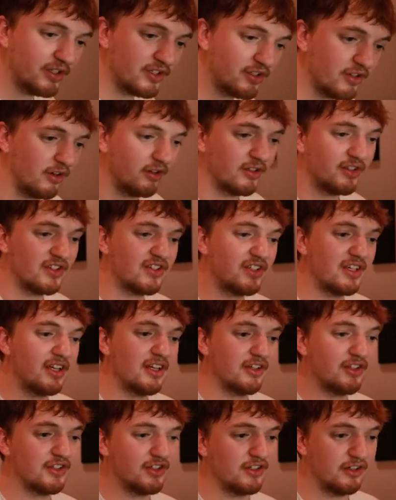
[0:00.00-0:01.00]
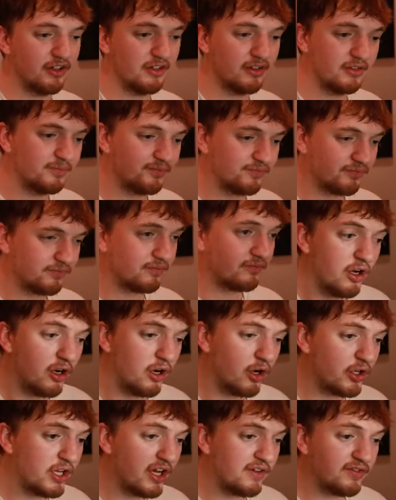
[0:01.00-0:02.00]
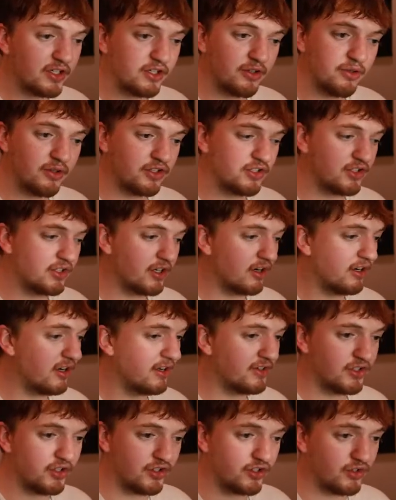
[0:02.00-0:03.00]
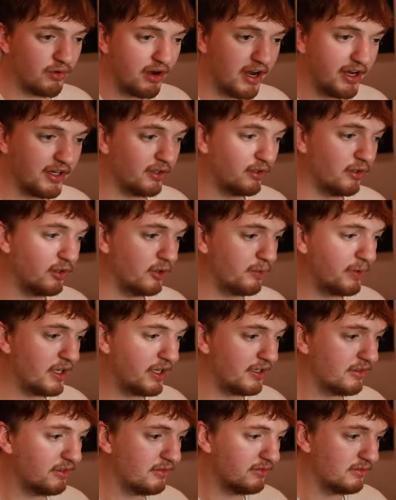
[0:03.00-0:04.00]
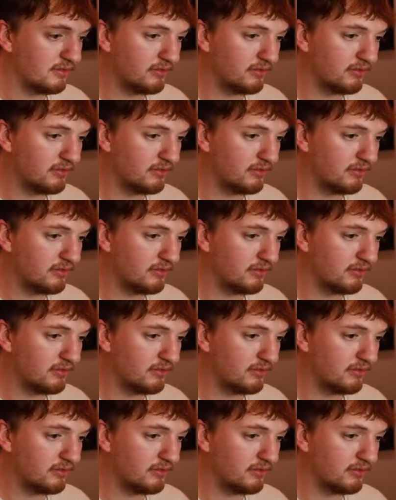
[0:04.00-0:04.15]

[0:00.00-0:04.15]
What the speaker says: is called Sinister. All you have to do to start is just drag your loop in,